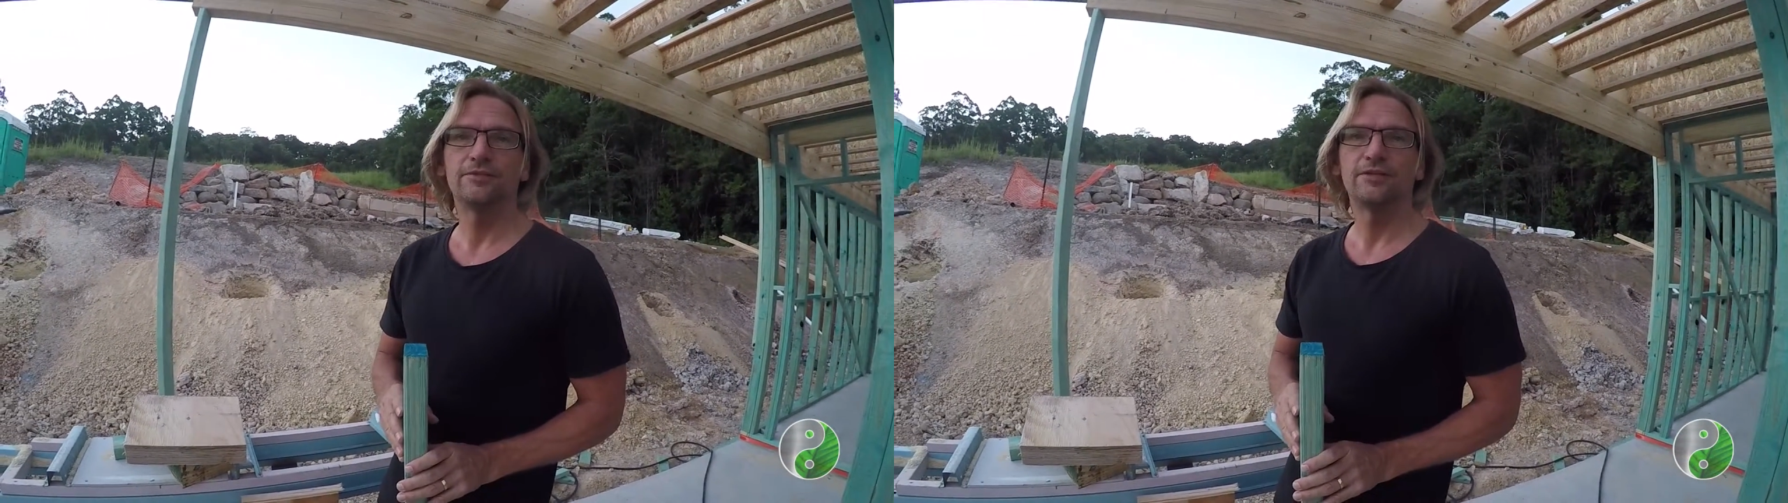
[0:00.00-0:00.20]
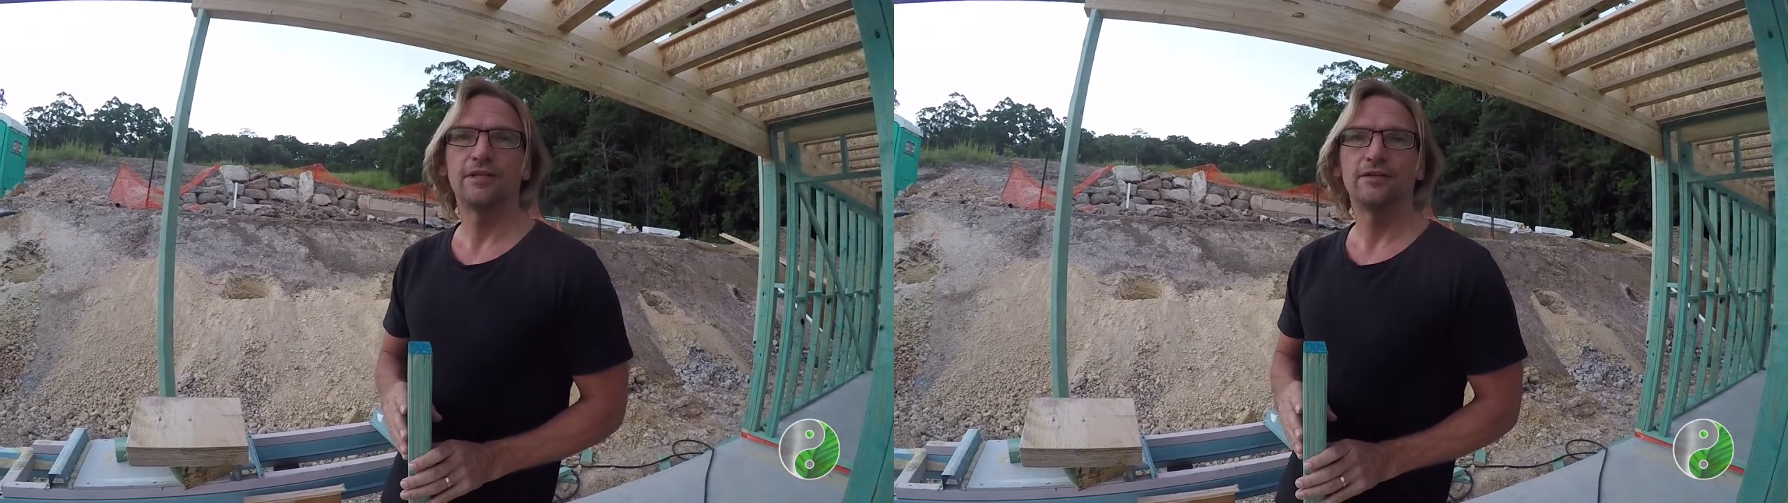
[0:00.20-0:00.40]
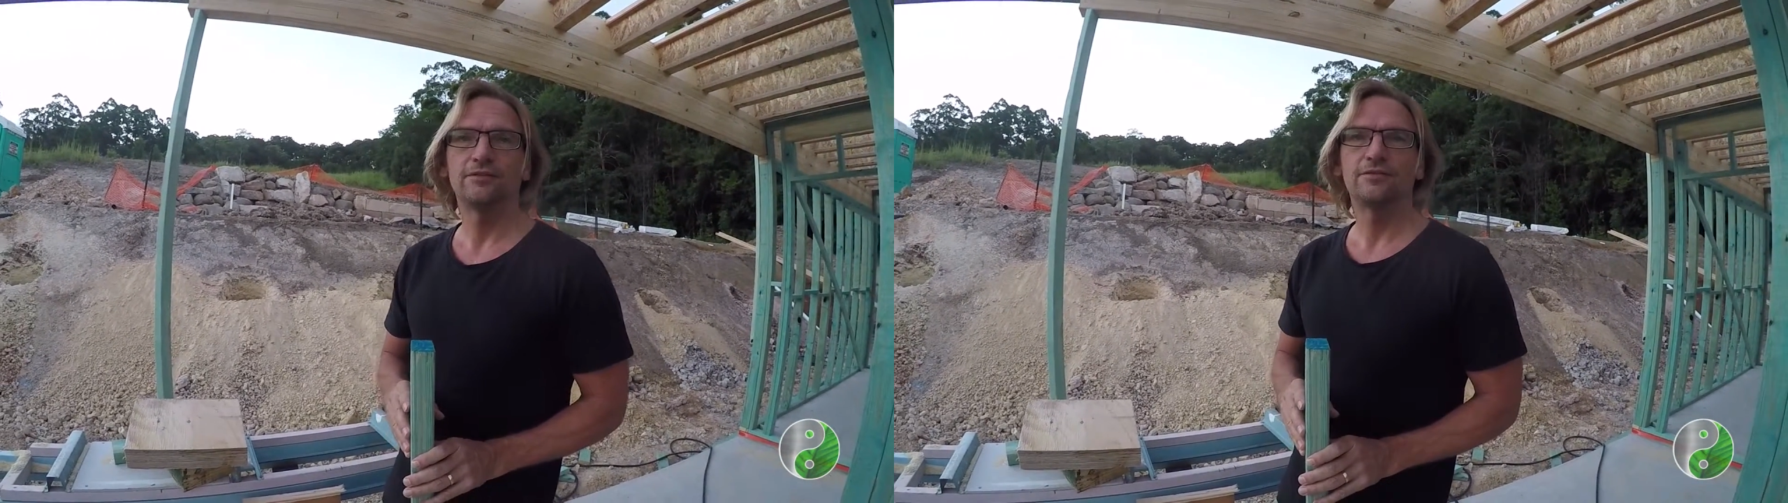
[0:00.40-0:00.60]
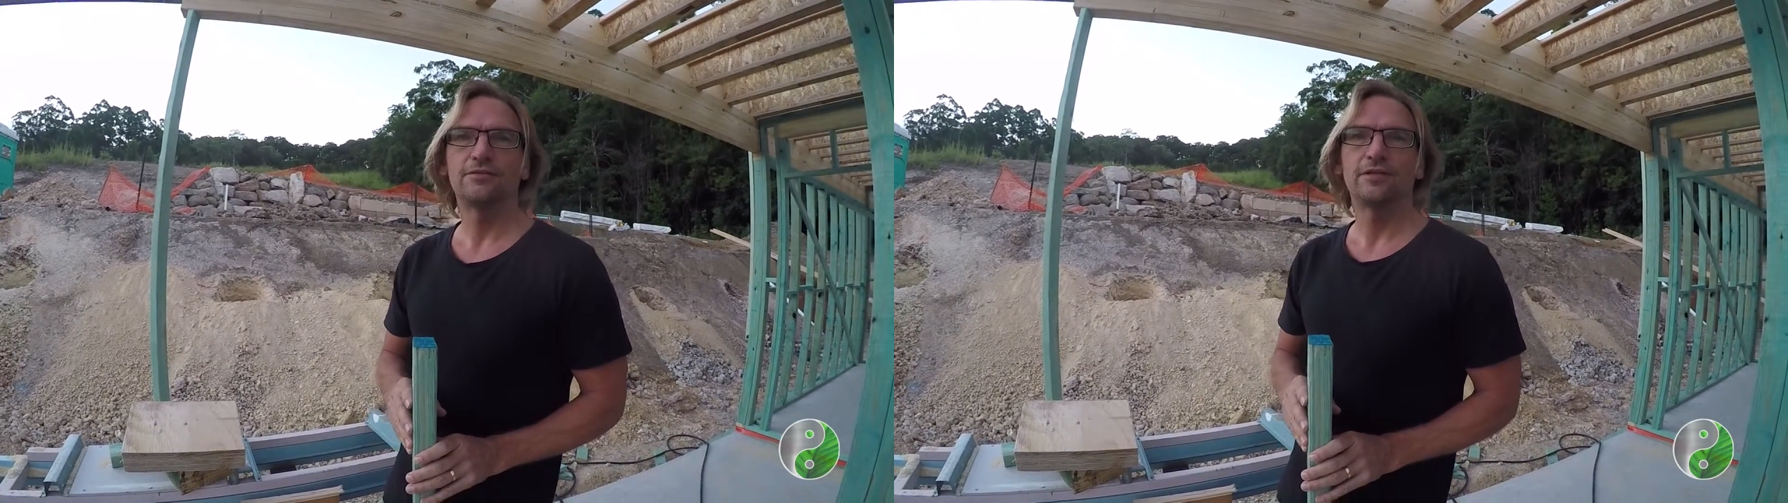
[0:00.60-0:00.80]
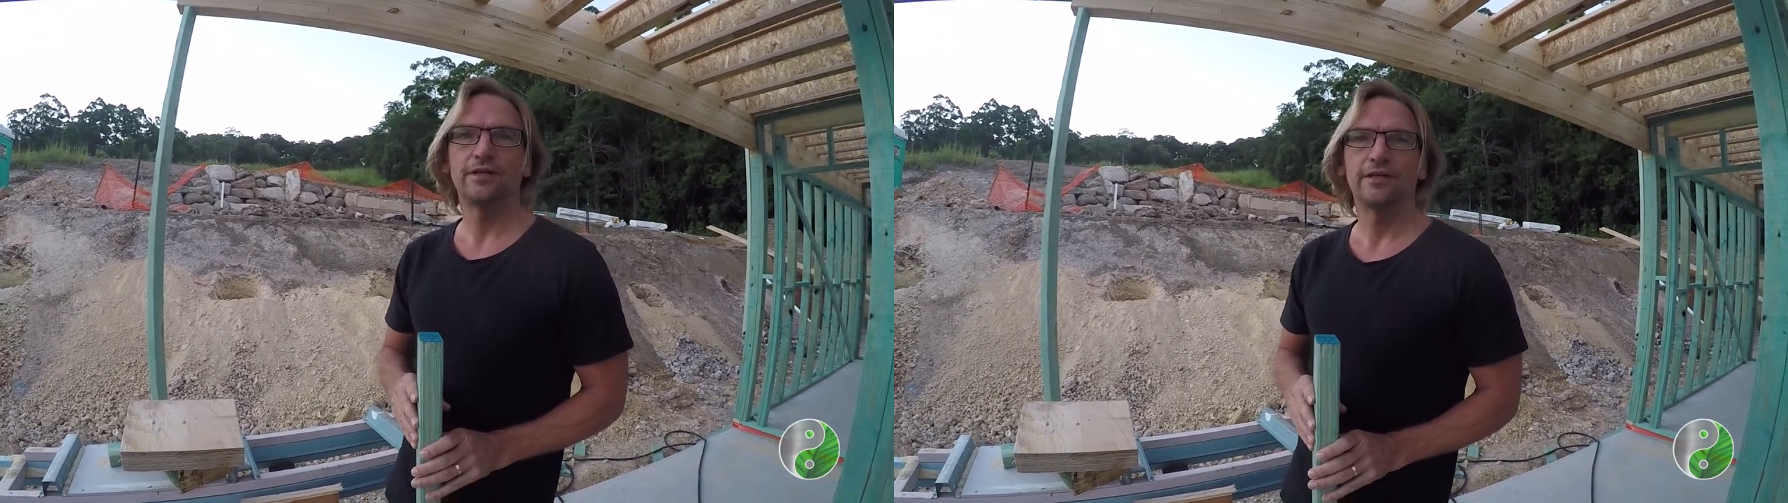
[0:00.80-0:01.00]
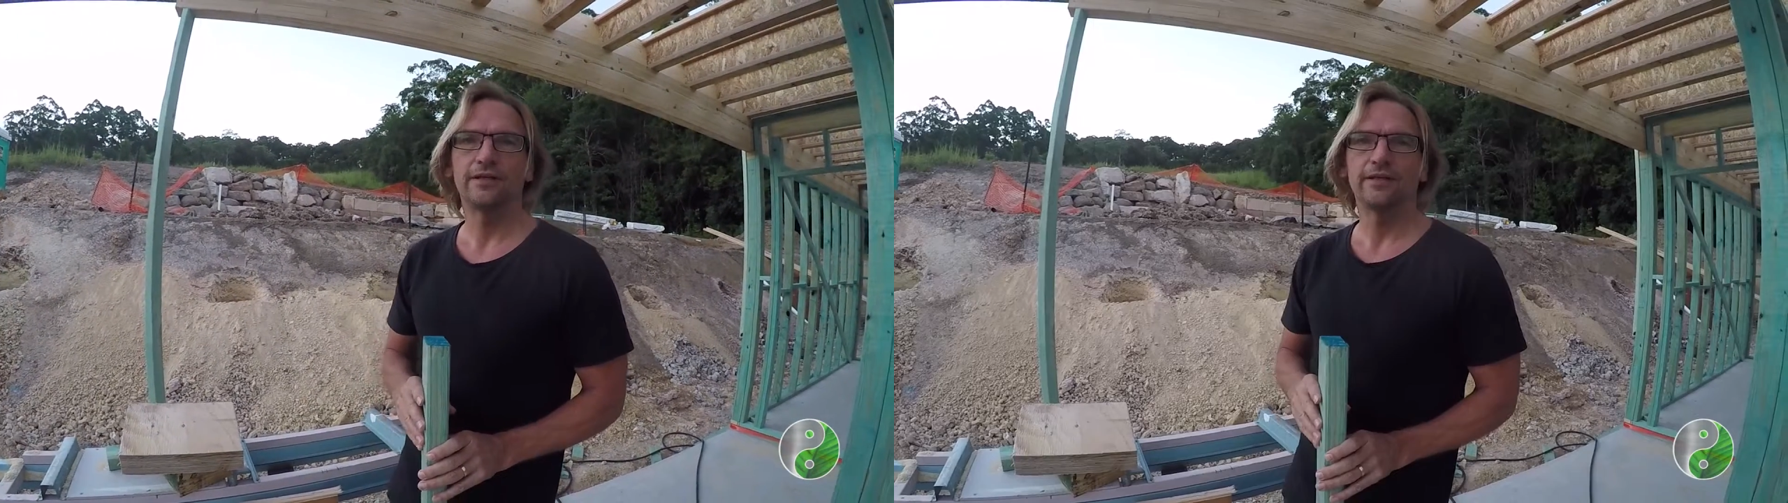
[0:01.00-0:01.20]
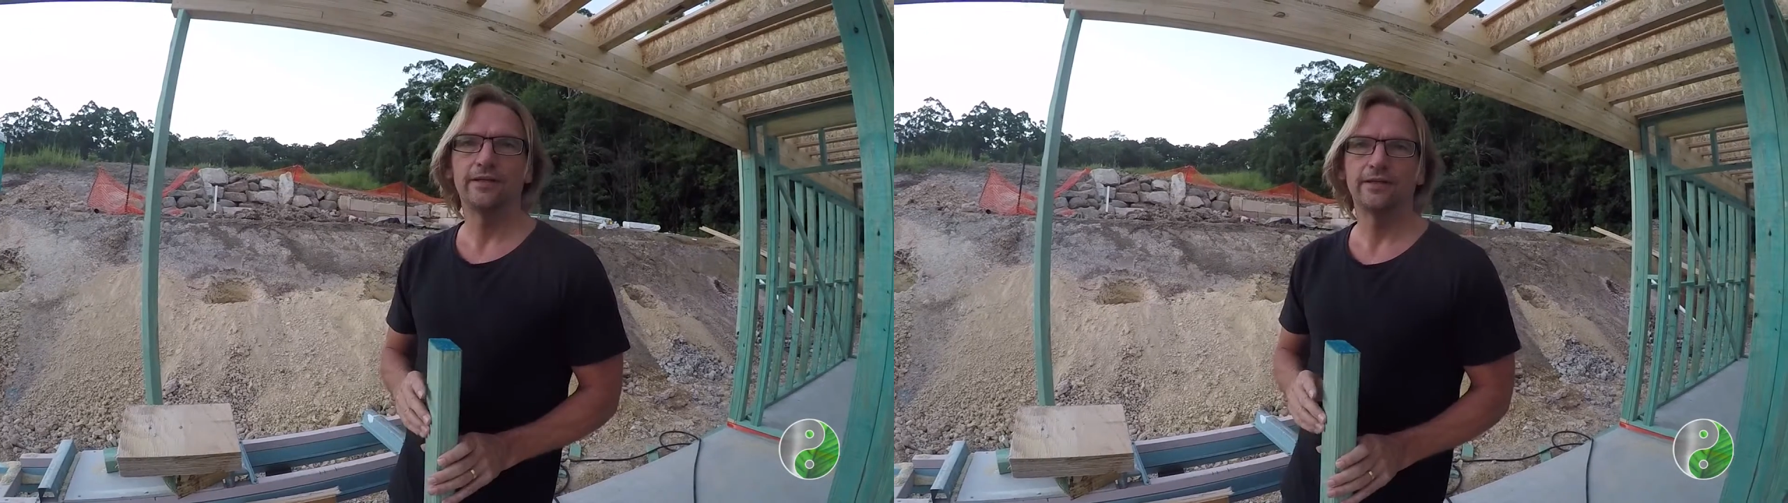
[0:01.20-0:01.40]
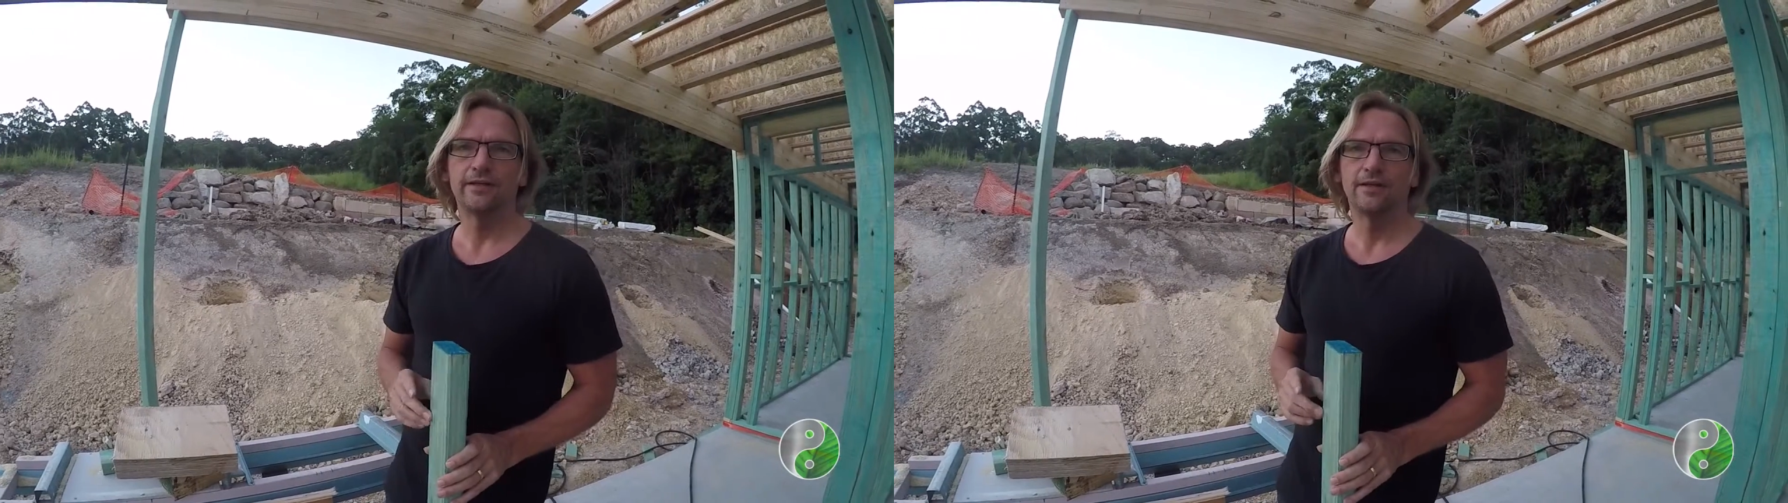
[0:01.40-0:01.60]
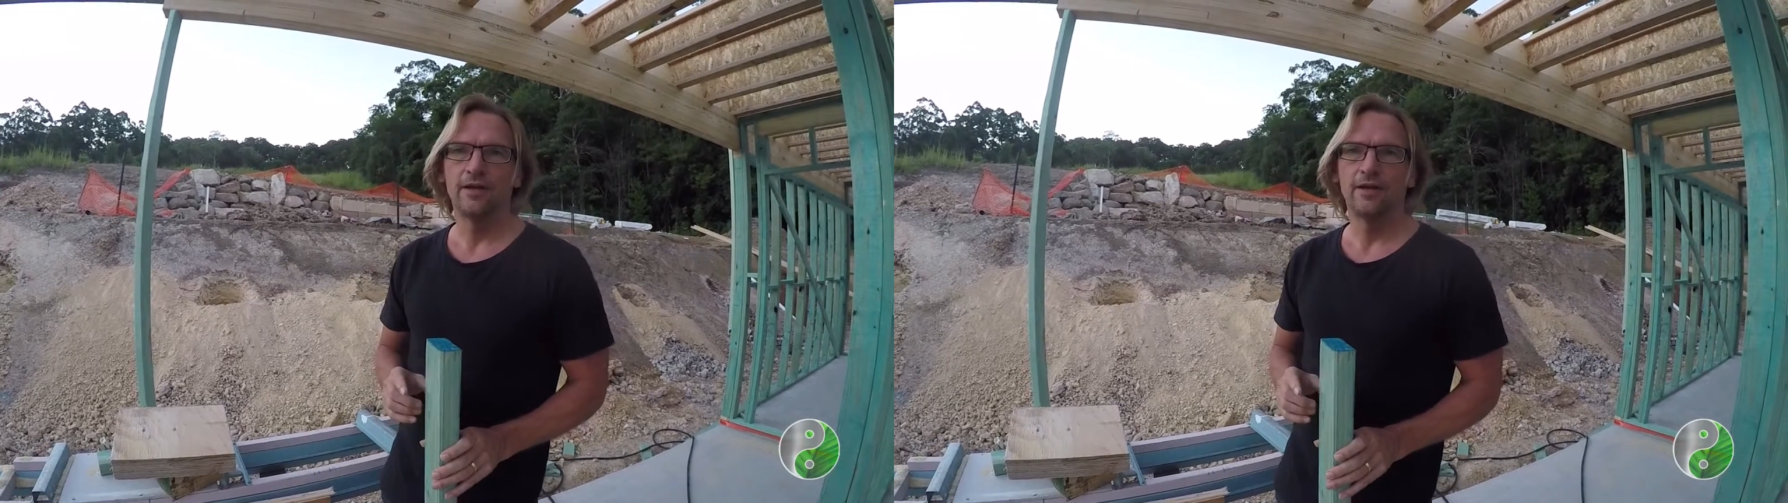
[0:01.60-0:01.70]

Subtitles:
sinks, and